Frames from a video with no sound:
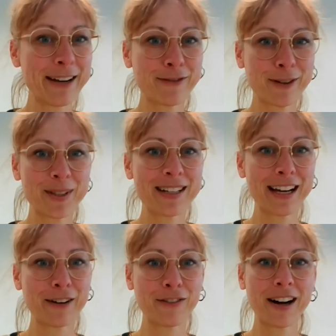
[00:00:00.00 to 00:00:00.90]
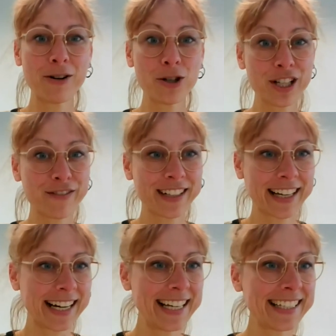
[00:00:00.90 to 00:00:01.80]
from the DAV, Steffen
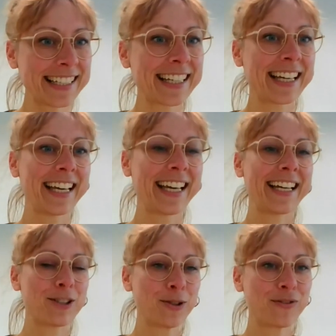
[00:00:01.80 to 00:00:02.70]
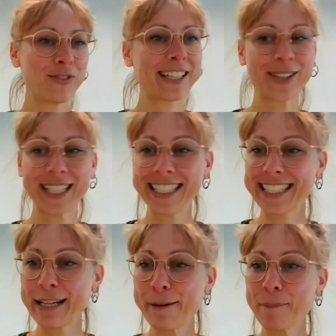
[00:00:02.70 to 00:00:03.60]
Reich and Ludwig
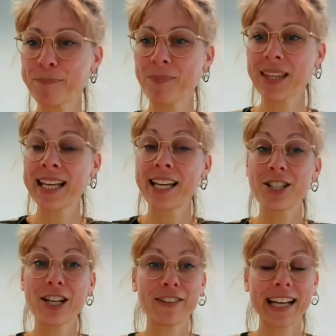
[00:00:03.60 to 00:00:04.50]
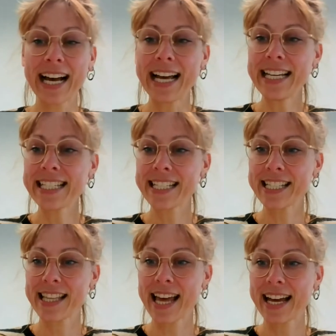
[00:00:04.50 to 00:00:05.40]
Kuchinke. Steffen Reich
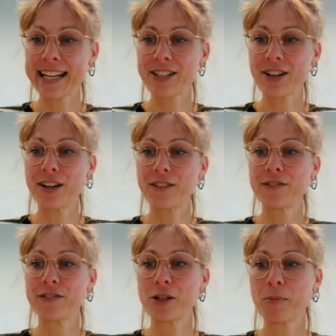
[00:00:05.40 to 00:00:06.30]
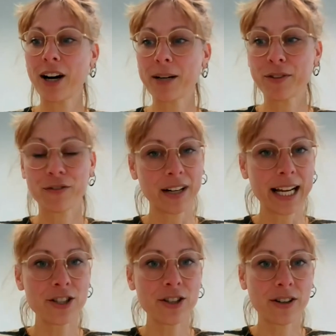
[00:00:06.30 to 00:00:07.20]
is the head of the Department for
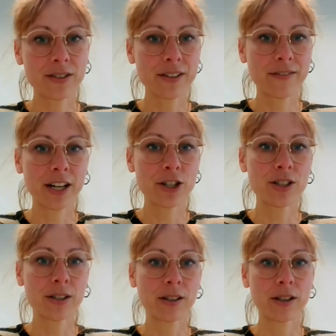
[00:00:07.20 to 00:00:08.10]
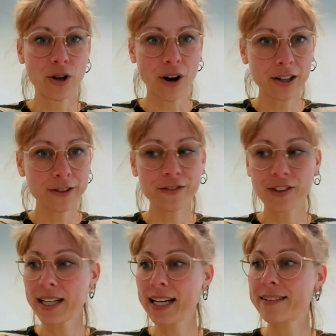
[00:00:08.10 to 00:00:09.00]
Nature Conservation and
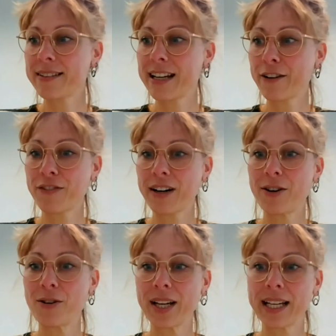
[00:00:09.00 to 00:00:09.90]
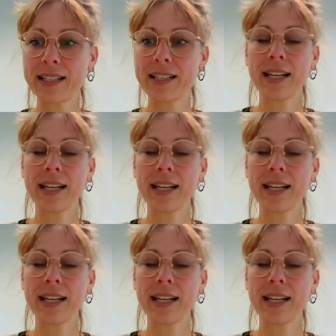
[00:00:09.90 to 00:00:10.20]
Cartography at the DAV, and